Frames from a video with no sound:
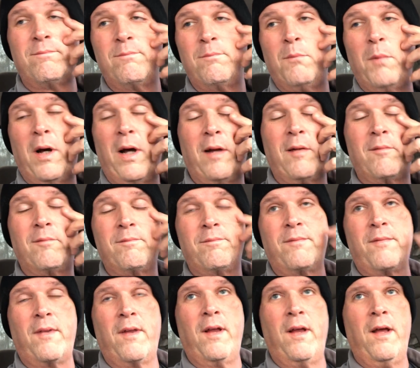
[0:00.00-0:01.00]
but
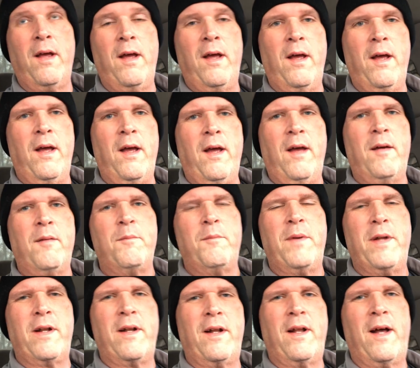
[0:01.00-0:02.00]

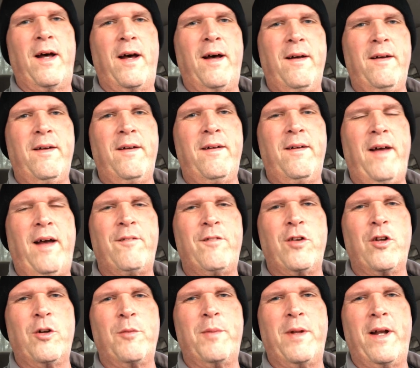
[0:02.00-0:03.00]
been having a
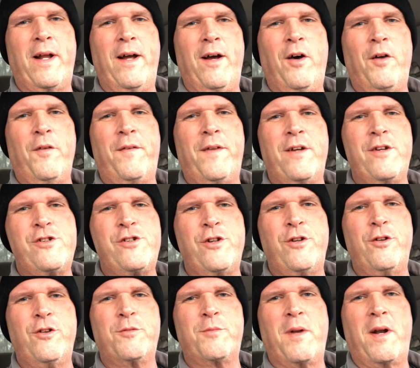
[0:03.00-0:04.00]
little bit of health
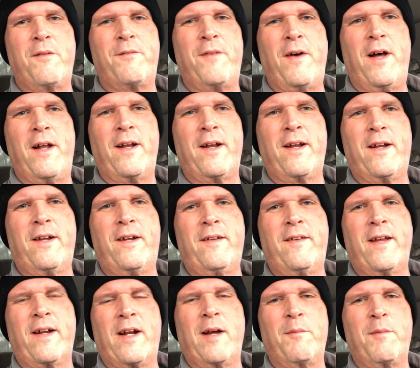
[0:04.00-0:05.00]
issues, but I finally
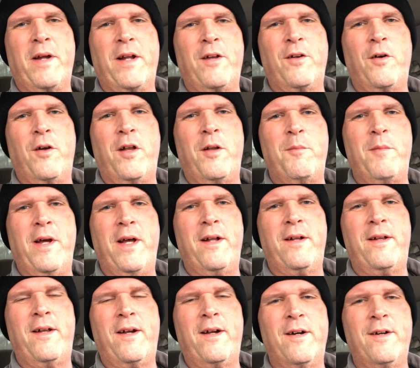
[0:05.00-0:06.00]
think I'm getting on the
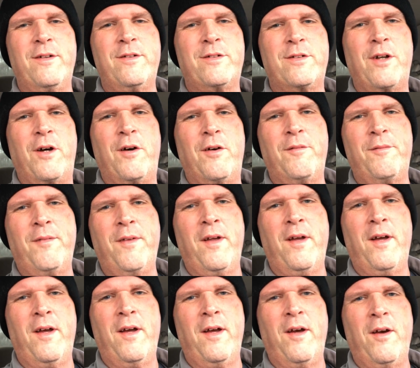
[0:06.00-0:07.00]
mend here. So
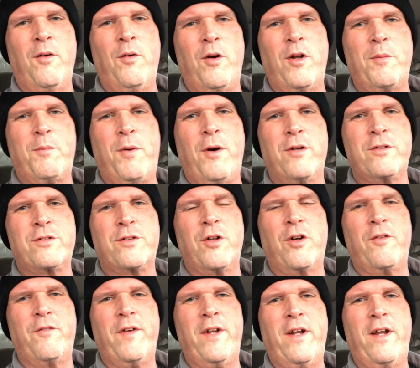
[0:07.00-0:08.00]
wanted to post a
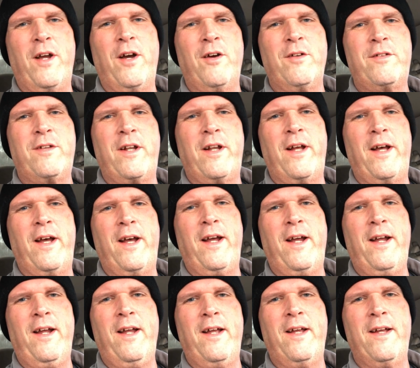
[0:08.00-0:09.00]
little video
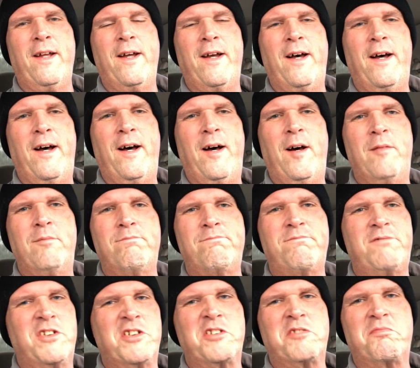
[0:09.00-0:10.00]
today,
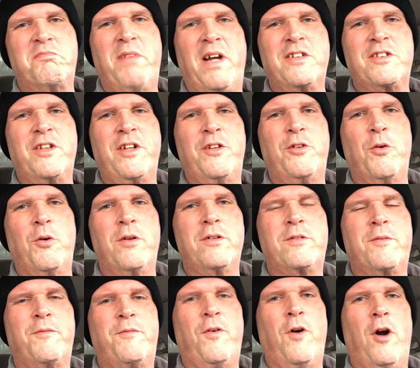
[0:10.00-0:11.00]
just basically doing
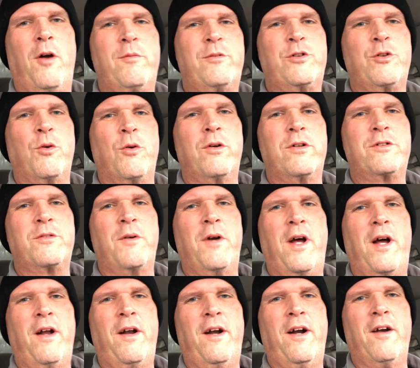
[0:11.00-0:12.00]
some farm chores
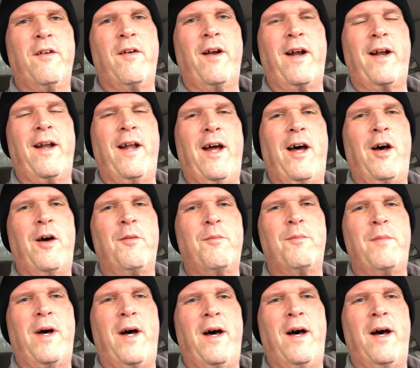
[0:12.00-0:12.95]
around here. Right now I'm